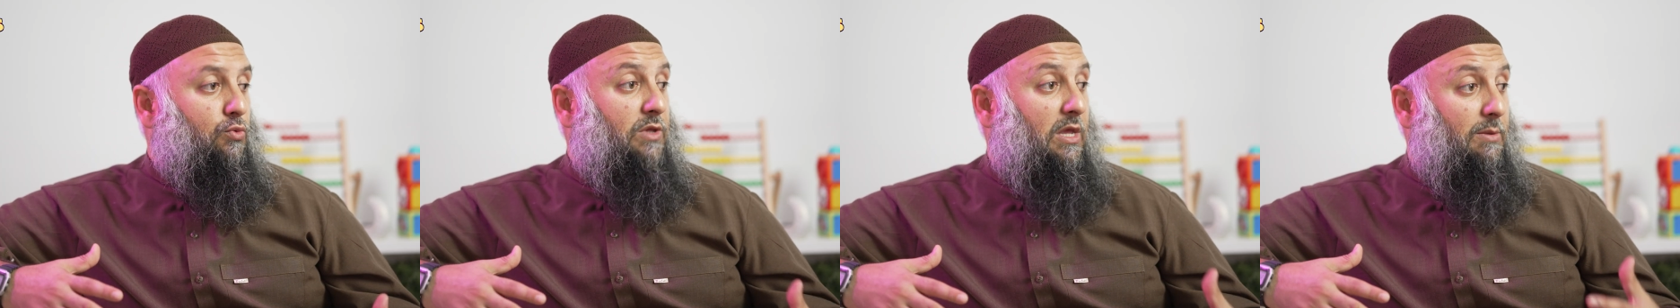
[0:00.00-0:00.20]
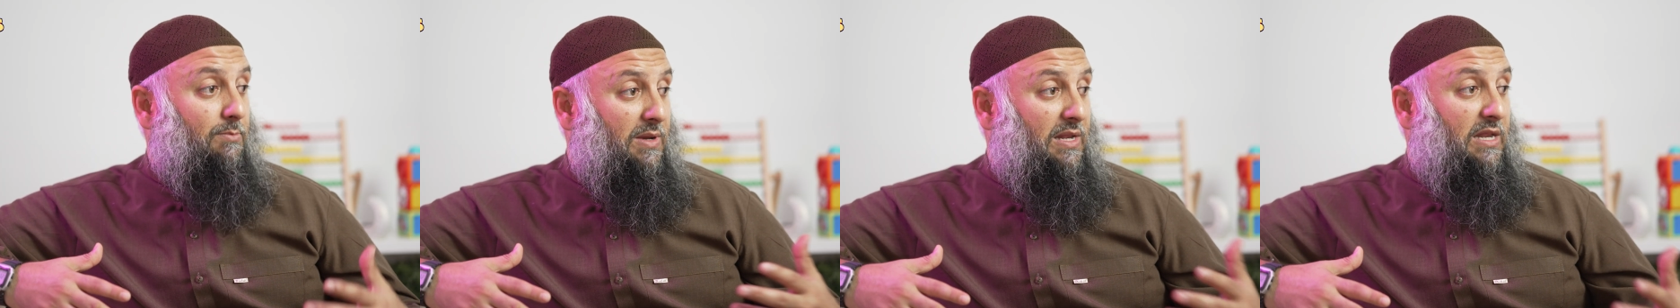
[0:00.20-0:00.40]

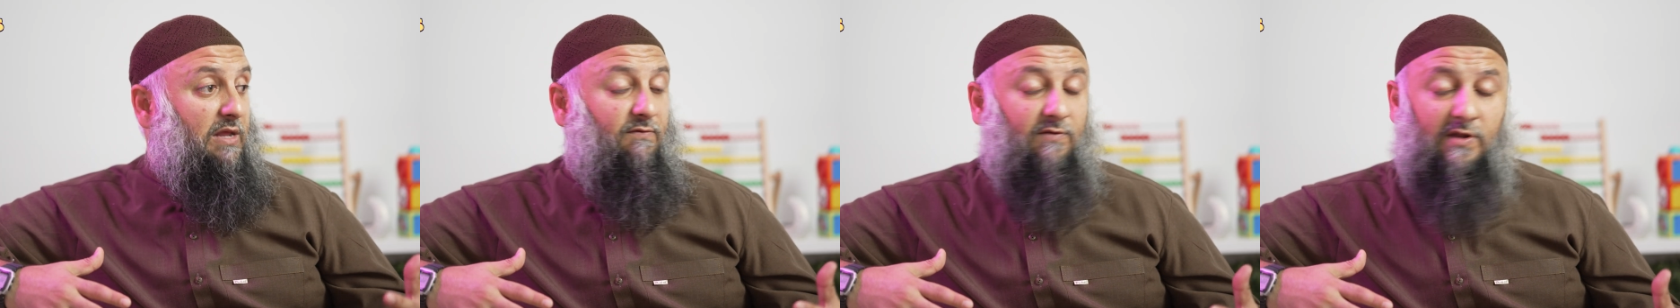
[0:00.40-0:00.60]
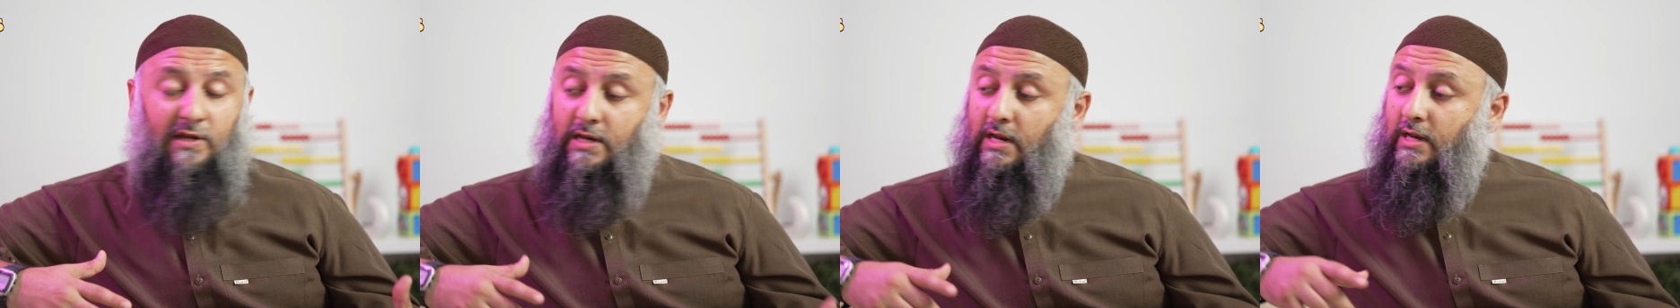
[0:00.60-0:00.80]
They
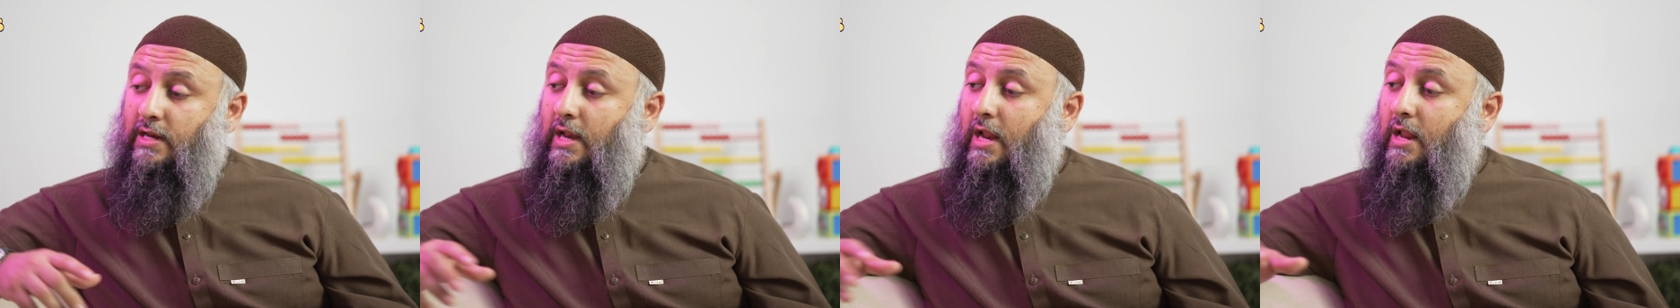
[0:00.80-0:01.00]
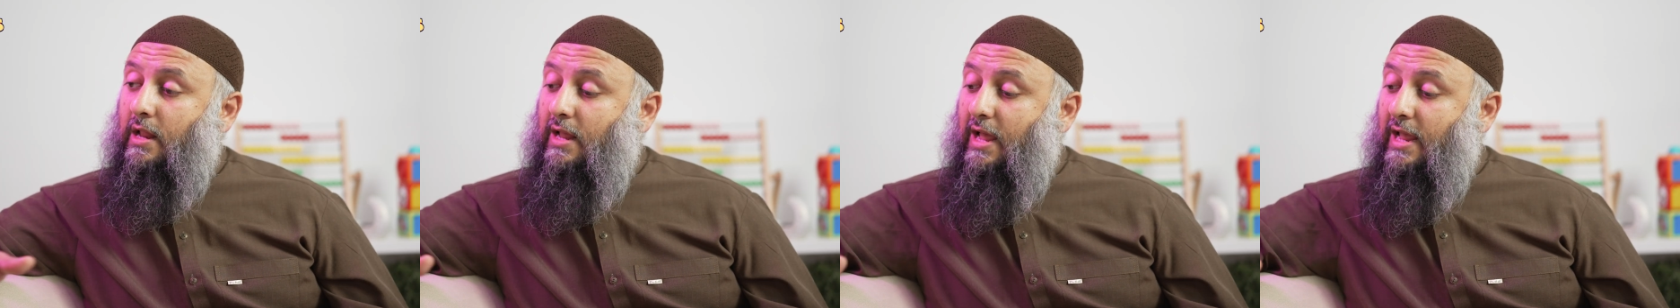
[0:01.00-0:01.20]
believed in
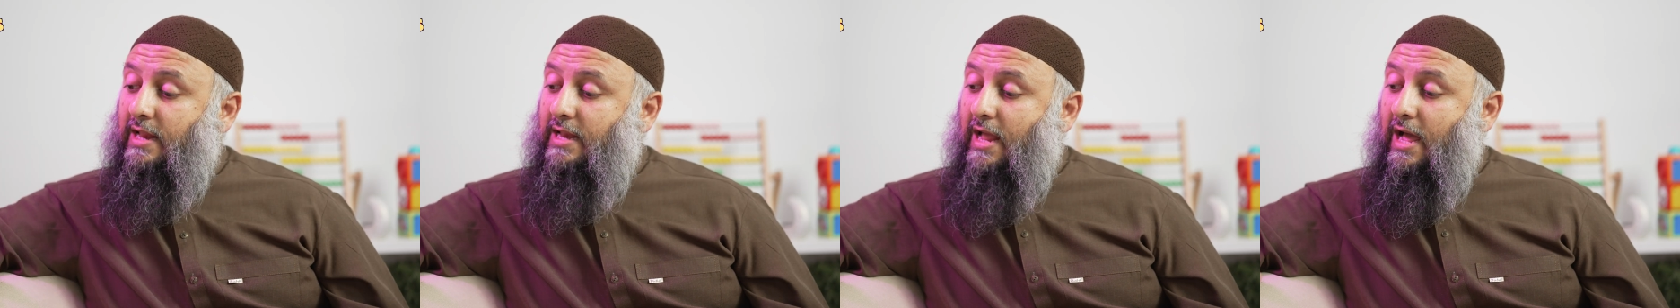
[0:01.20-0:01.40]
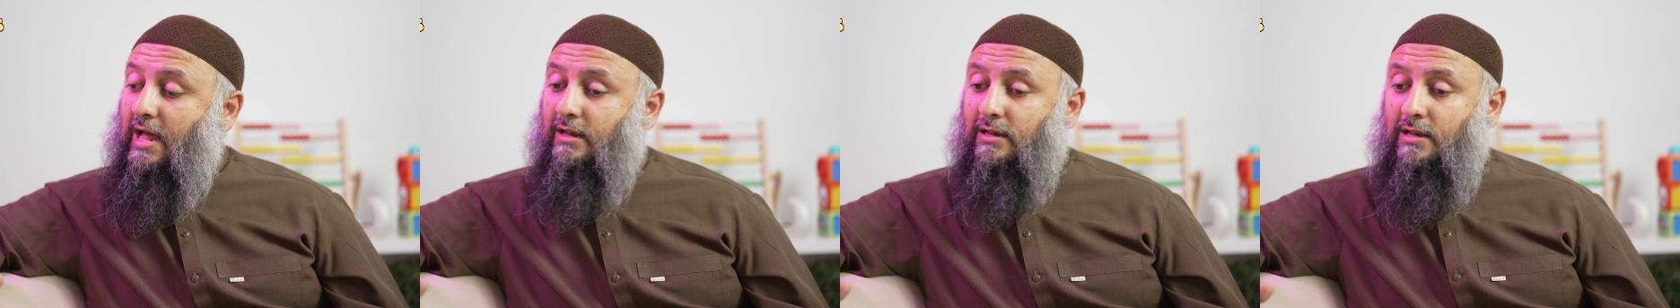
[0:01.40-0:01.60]
Allah,
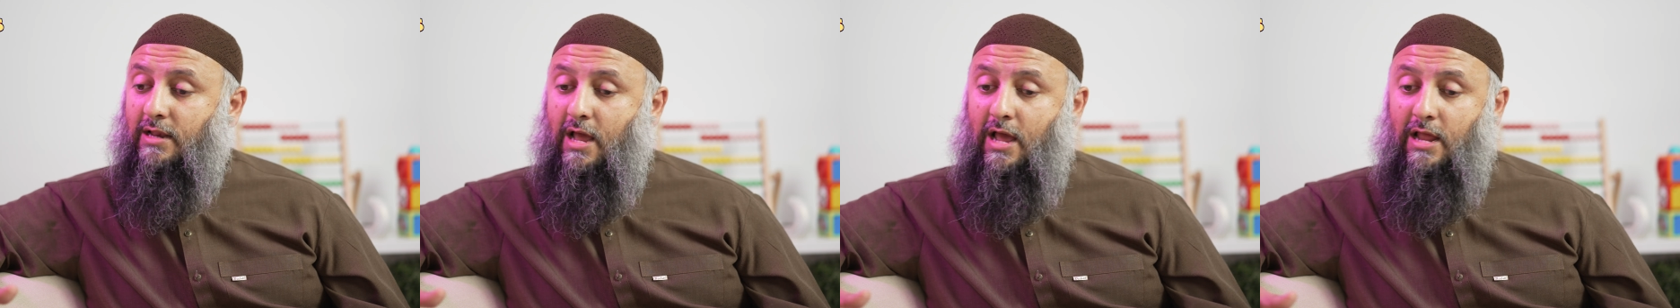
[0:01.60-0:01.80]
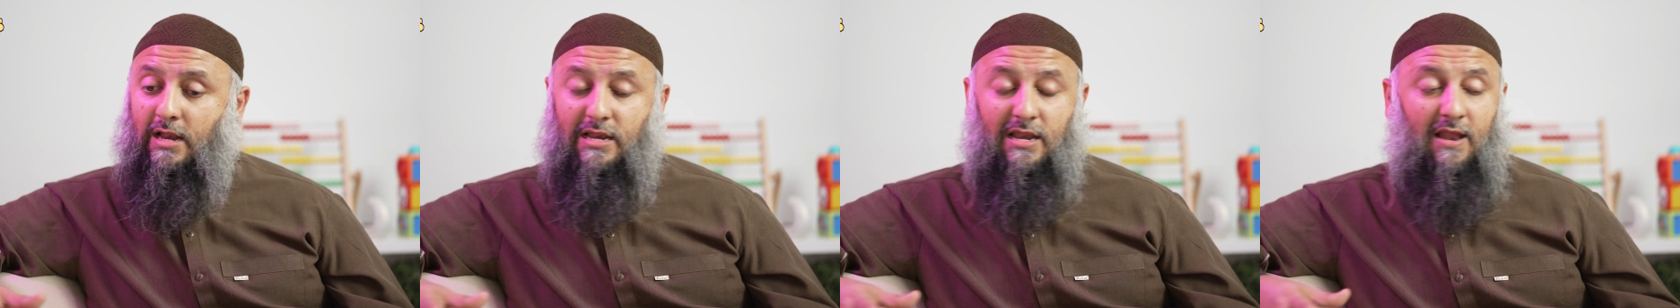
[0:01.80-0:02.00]
and
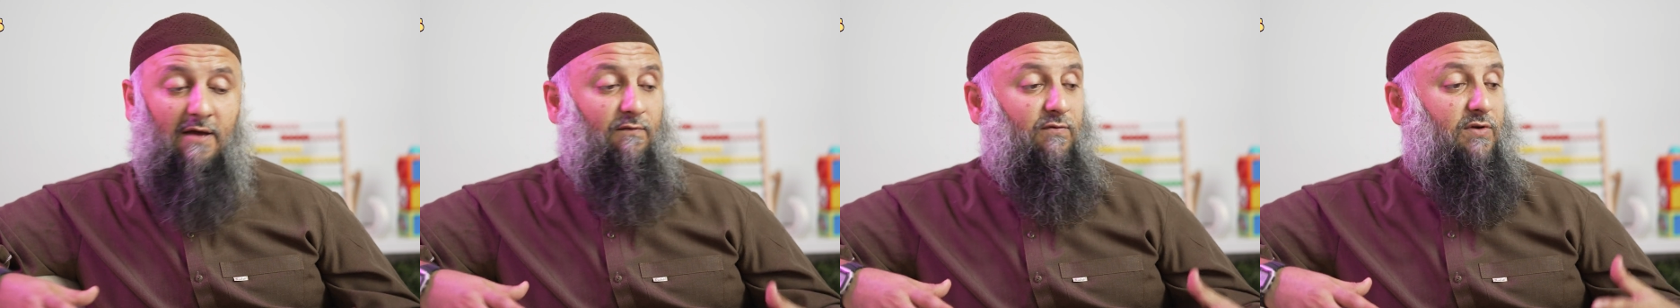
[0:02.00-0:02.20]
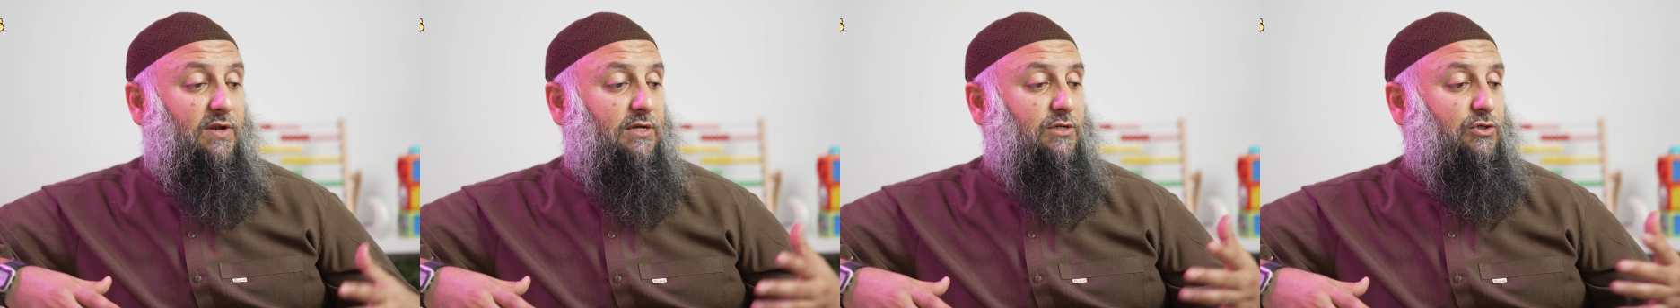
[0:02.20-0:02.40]
Allah
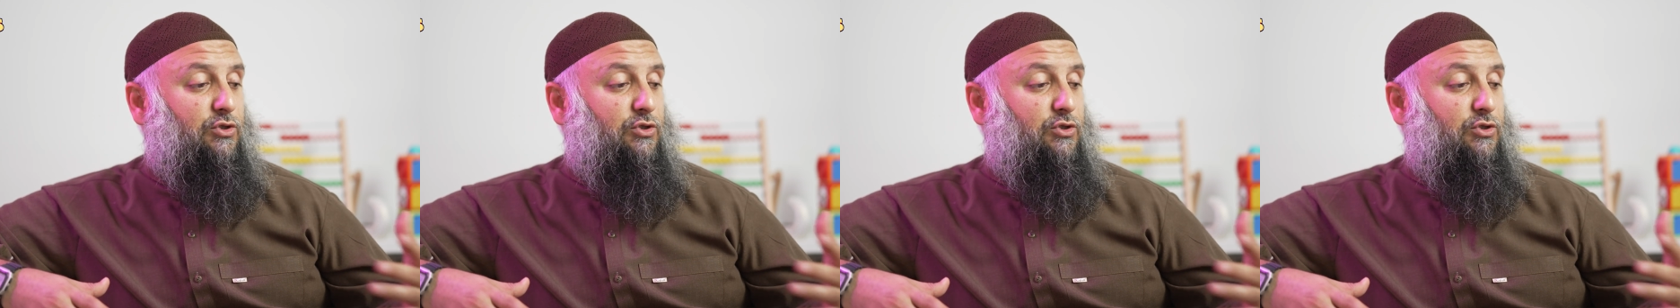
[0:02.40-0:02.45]
loved it